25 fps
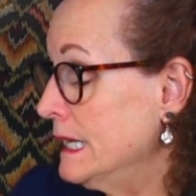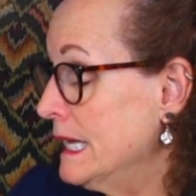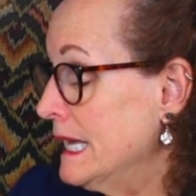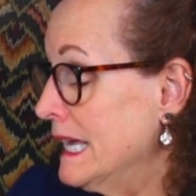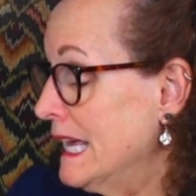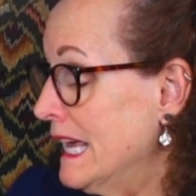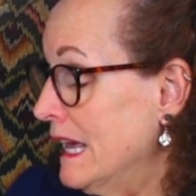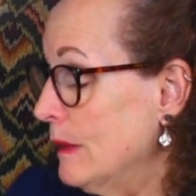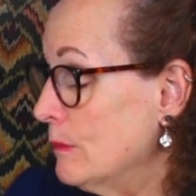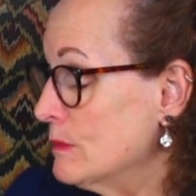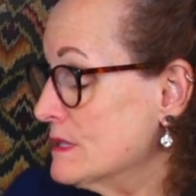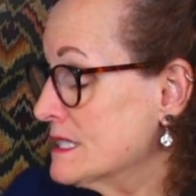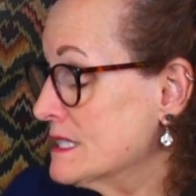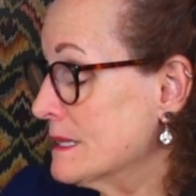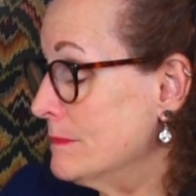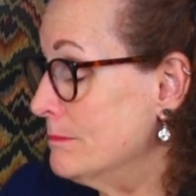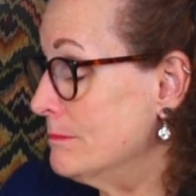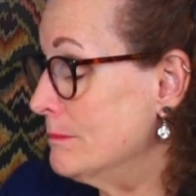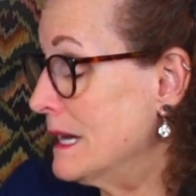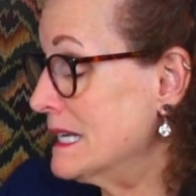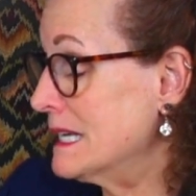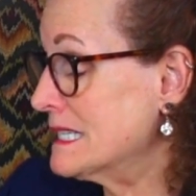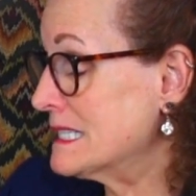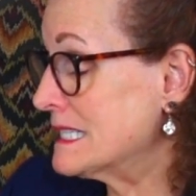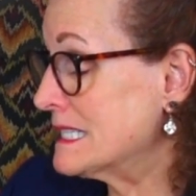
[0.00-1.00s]
It was the
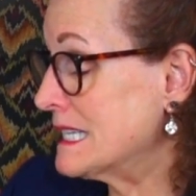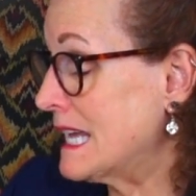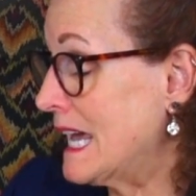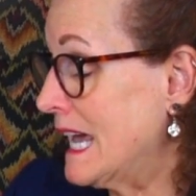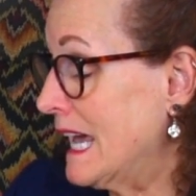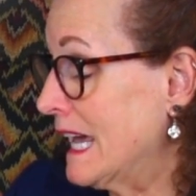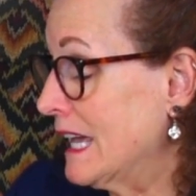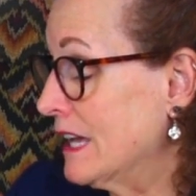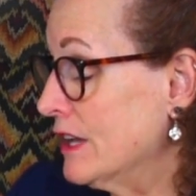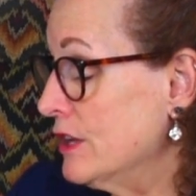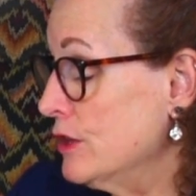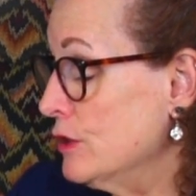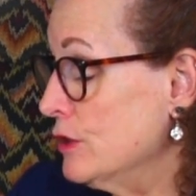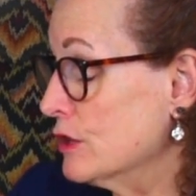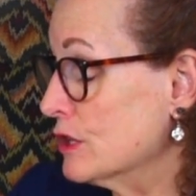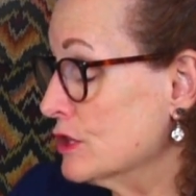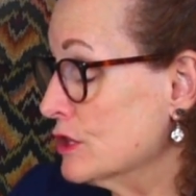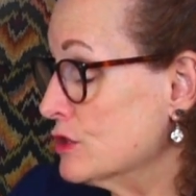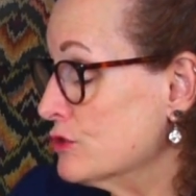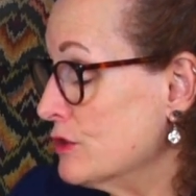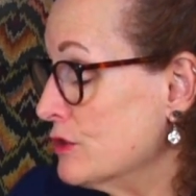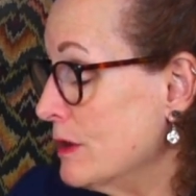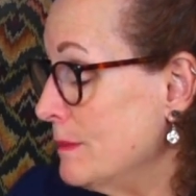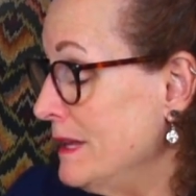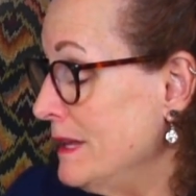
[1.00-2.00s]
Mustang who
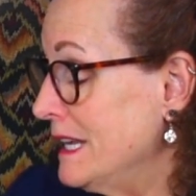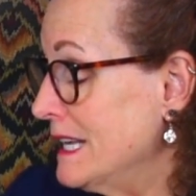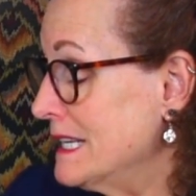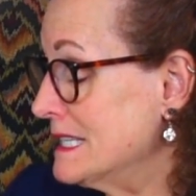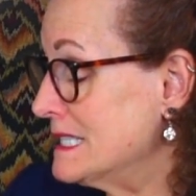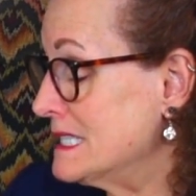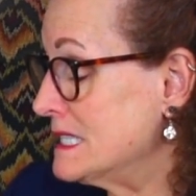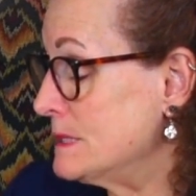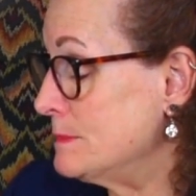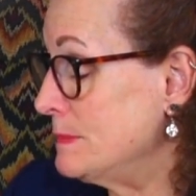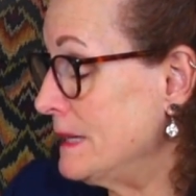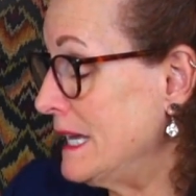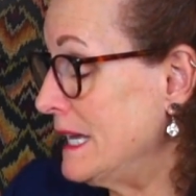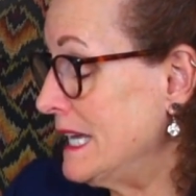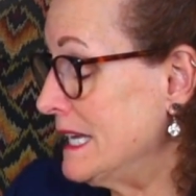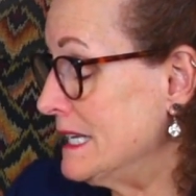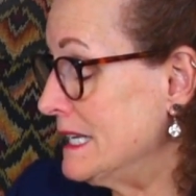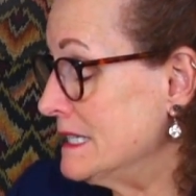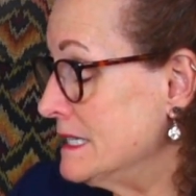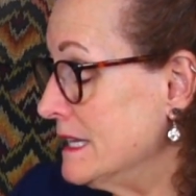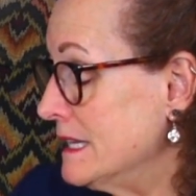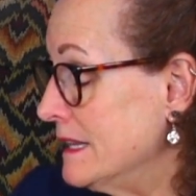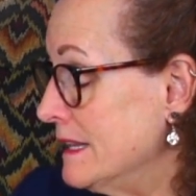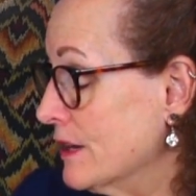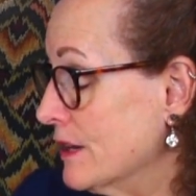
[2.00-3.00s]
contributed
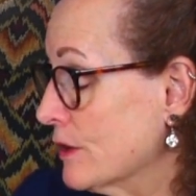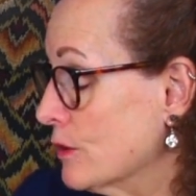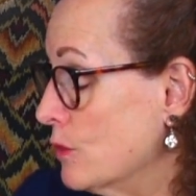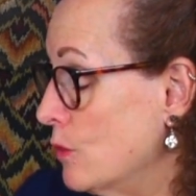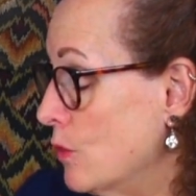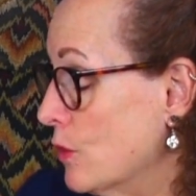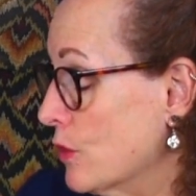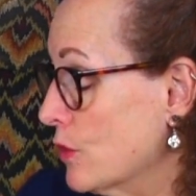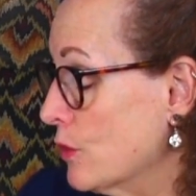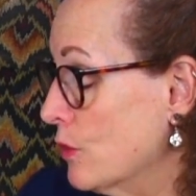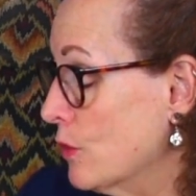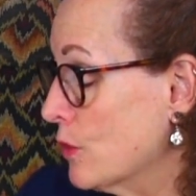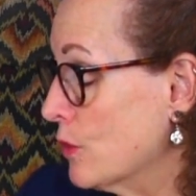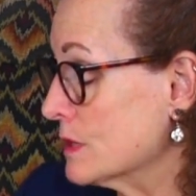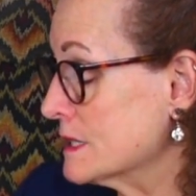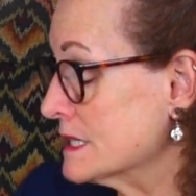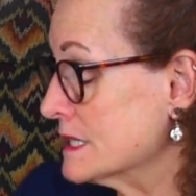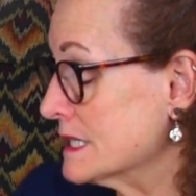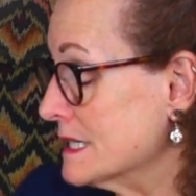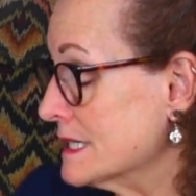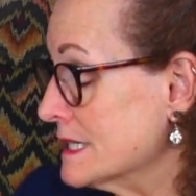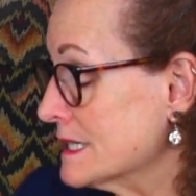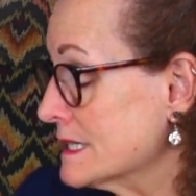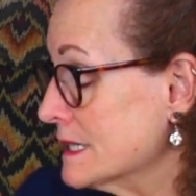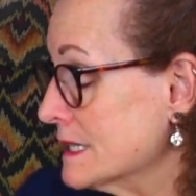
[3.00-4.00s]
speed to their quarter
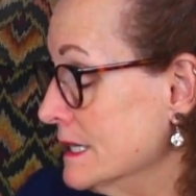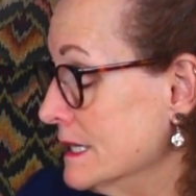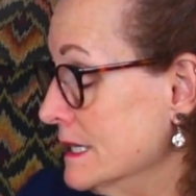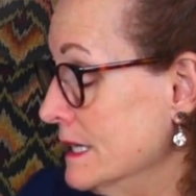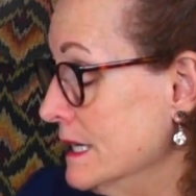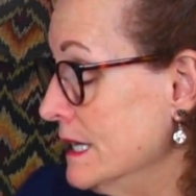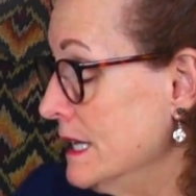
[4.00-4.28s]
horses.